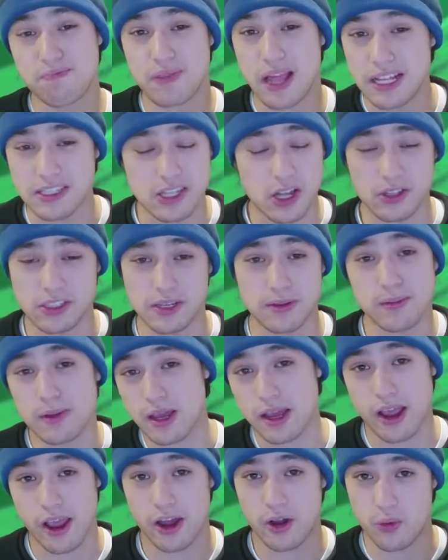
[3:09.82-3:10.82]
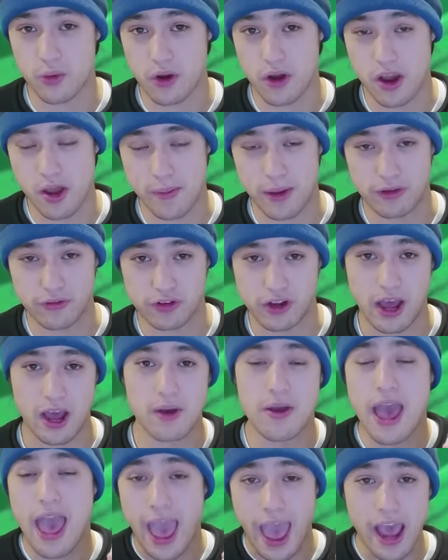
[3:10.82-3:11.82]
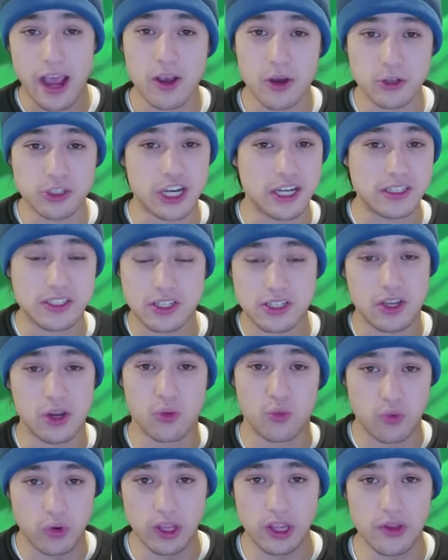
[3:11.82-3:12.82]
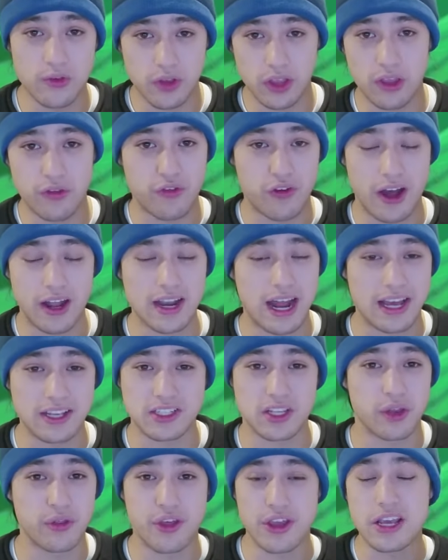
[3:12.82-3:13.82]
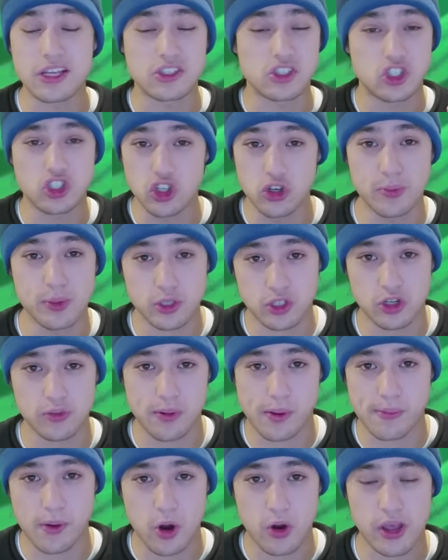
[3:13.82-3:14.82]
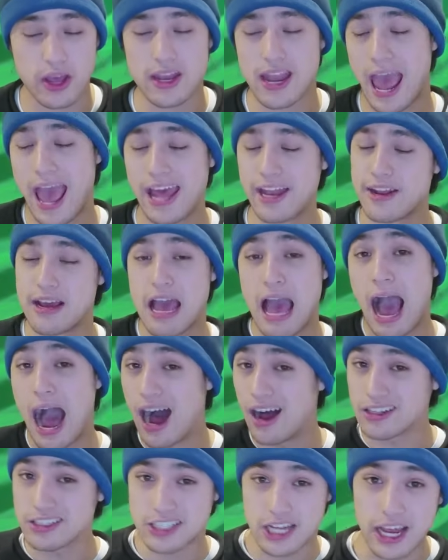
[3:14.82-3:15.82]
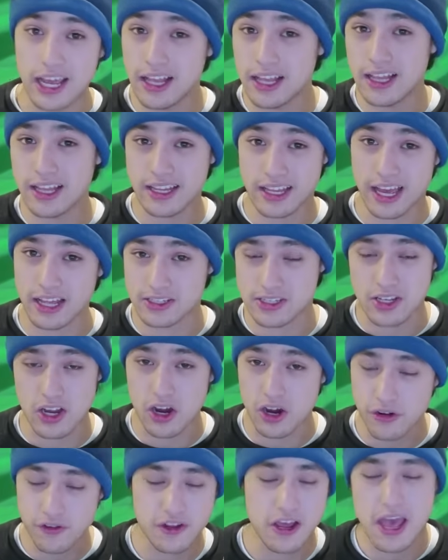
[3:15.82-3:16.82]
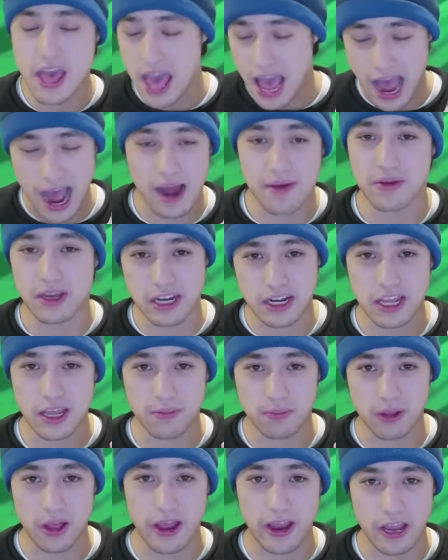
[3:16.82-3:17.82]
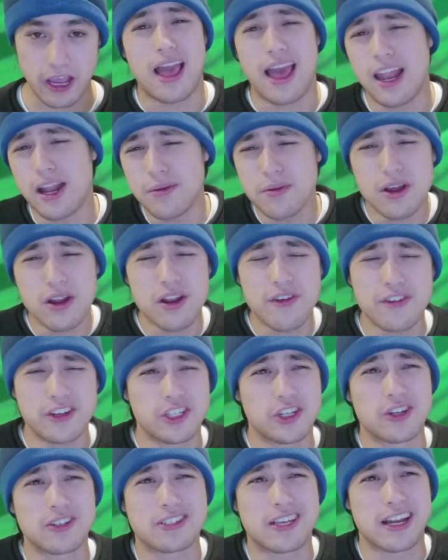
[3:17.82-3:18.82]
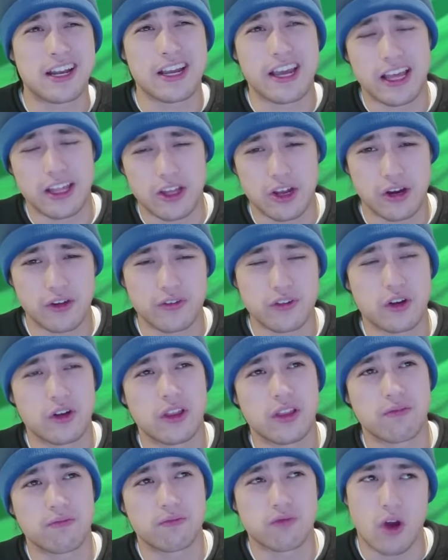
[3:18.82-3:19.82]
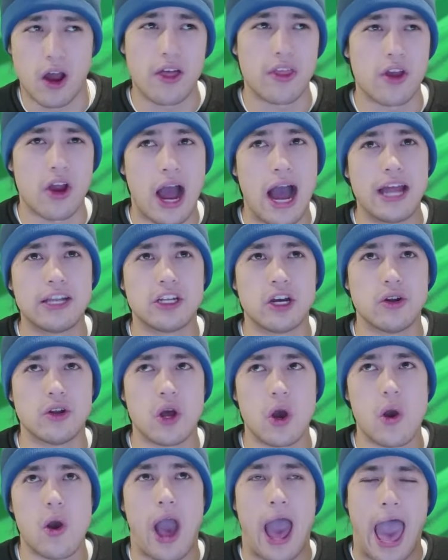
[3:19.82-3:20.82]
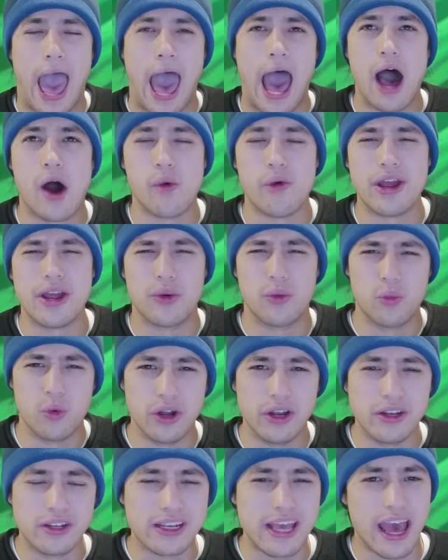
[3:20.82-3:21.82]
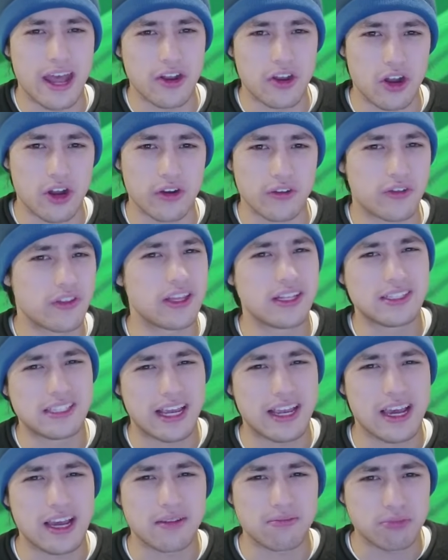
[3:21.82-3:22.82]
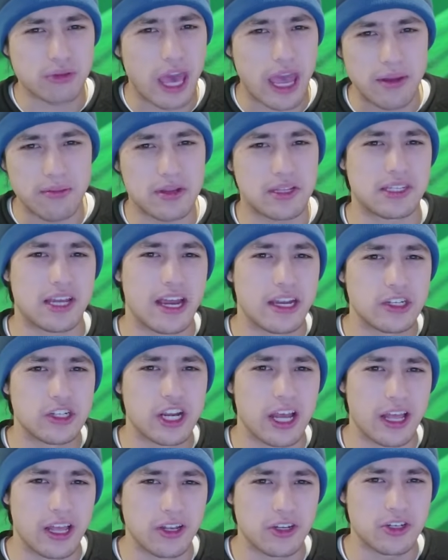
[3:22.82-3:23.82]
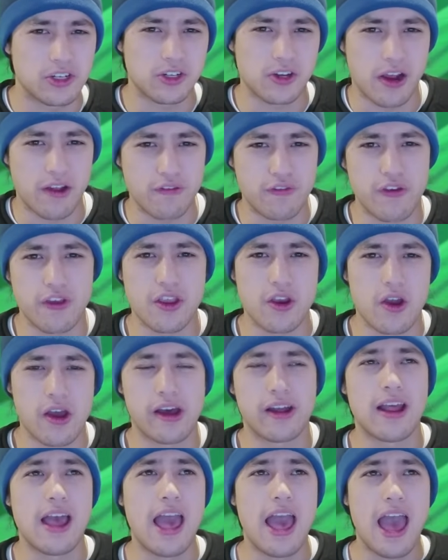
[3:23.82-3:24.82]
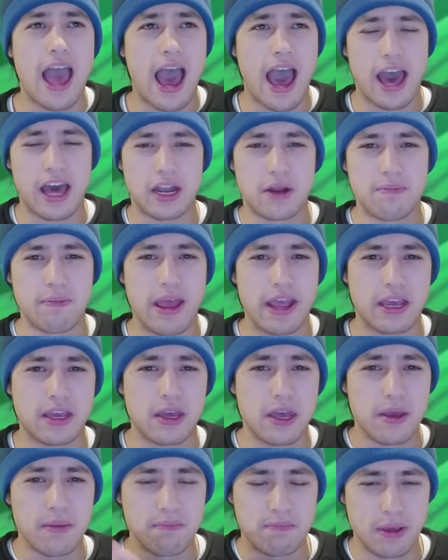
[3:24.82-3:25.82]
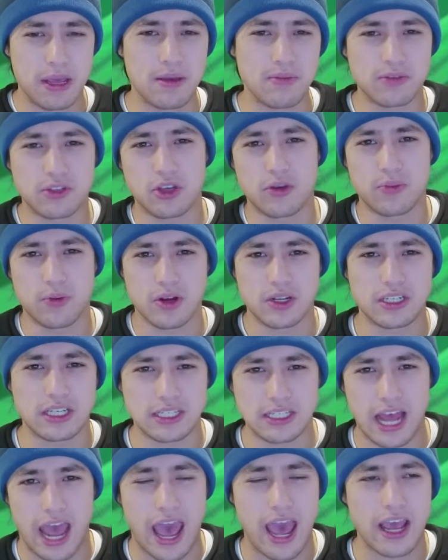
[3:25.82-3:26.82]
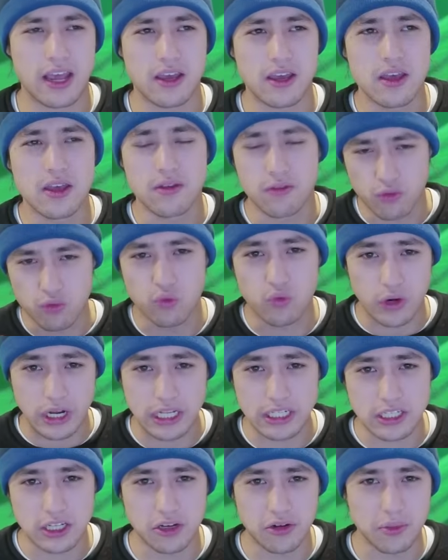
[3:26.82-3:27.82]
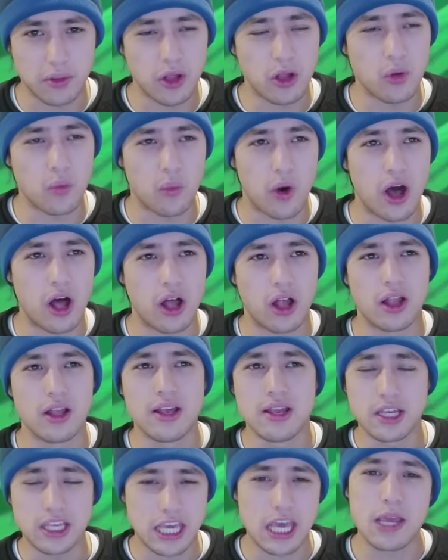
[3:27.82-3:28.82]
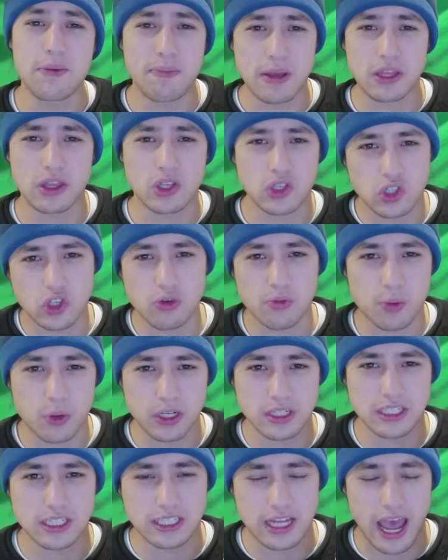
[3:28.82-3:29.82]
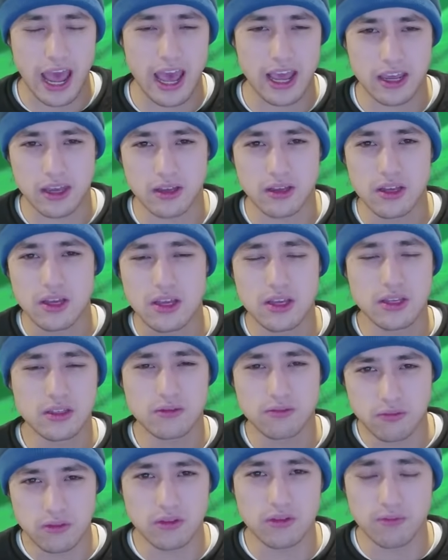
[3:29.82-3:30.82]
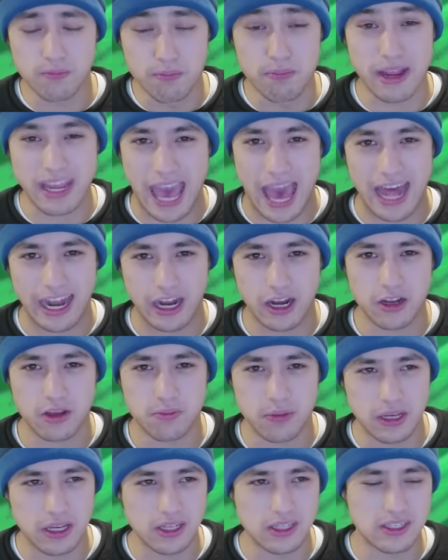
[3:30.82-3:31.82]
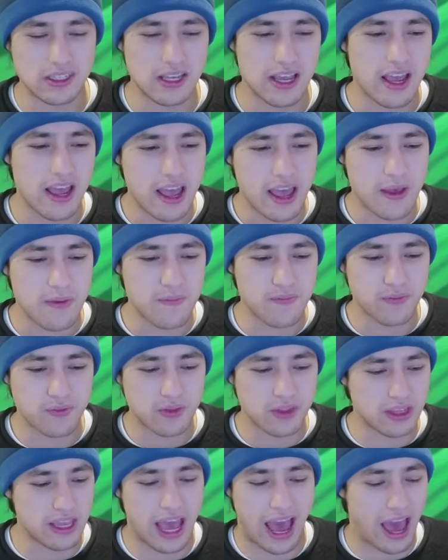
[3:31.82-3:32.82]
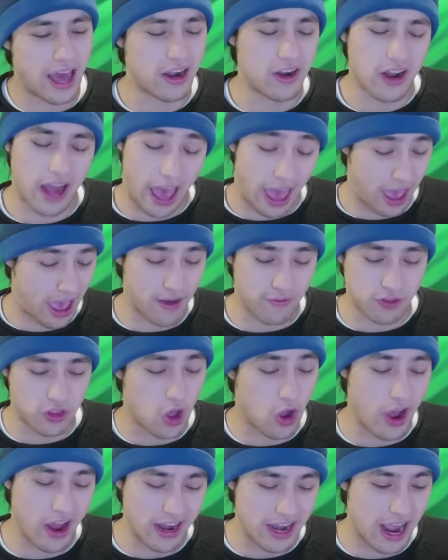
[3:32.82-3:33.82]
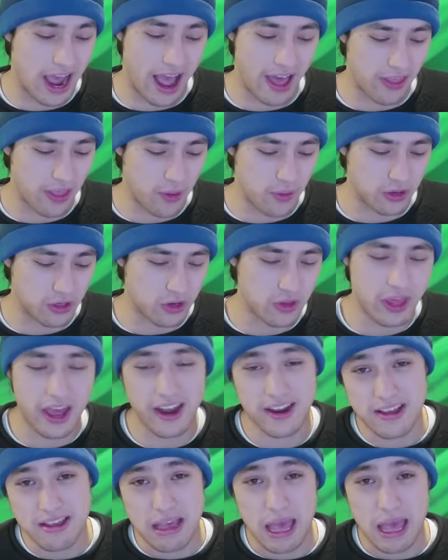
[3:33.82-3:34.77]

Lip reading: that's not something I'm gonna worry about for now. Echo Jinx is still really, really fun. I still think it's super, super broken, and until it gets nerfed, I'm gonna keep playing it. And I'm not even sure it's gonna get nerfed, or rather, I don't know how it would get nerfed. It's like a game design challenge to try and figure out how to make beam super into tag reasonable while keeping the super into tag mechanic, because yeah, I have no idea how they would do that.